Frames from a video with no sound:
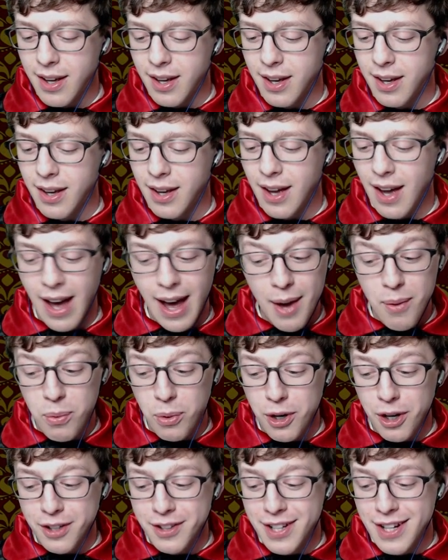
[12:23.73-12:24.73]
I
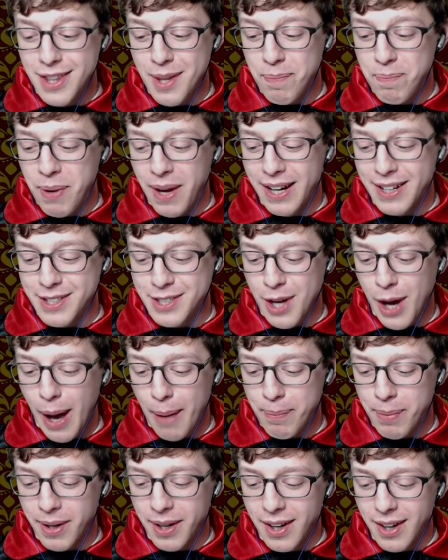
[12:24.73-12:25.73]
worked in the big top.
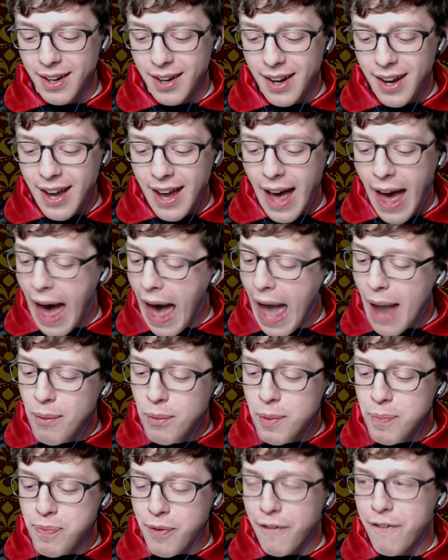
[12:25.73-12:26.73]
I would
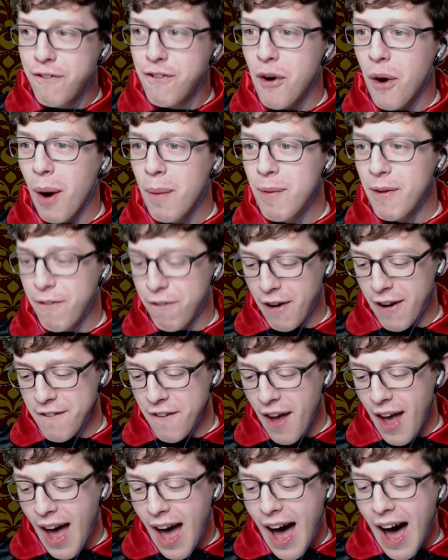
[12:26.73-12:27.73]
perform in front of
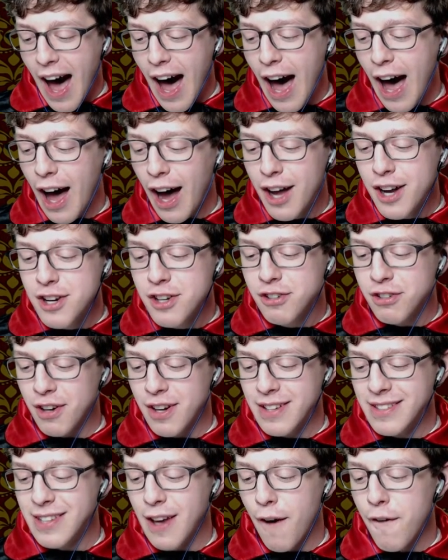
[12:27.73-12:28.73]

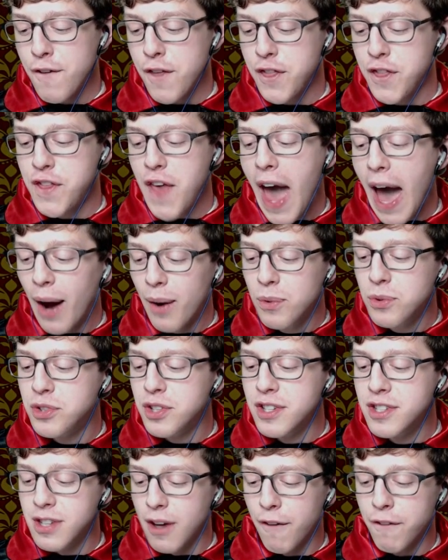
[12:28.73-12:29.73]
hundreds of thousands
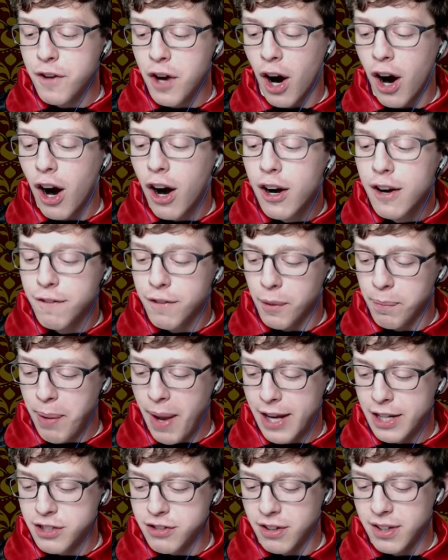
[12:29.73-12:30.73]
of carnival
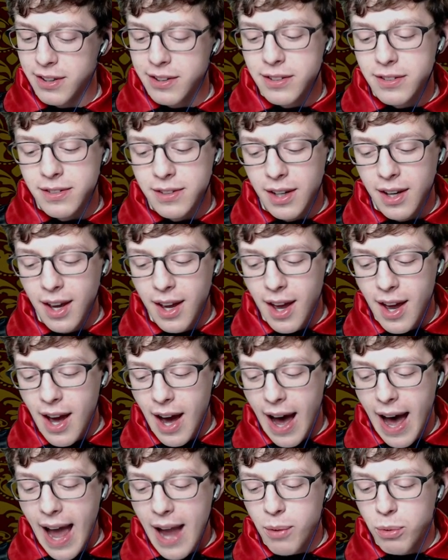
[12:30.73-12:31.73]
patrons.
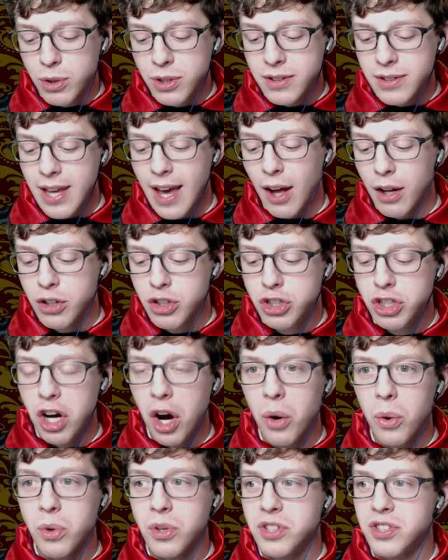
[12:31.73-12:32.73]
I would tell
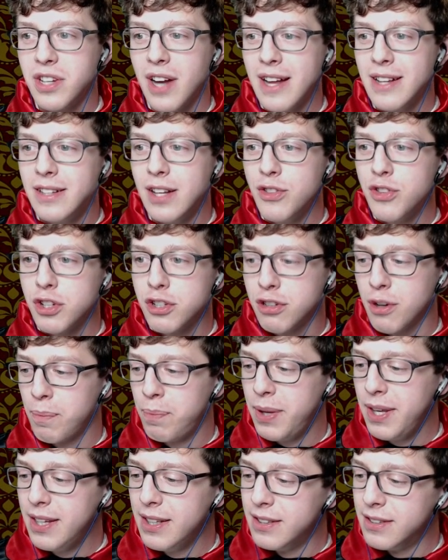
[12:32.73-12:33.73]
jokes and I did the
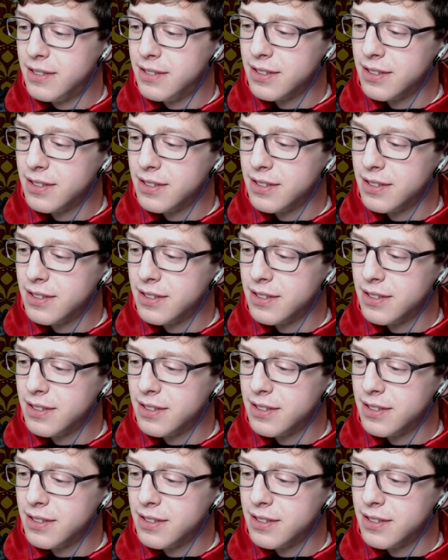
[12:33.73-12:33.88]
trapeze.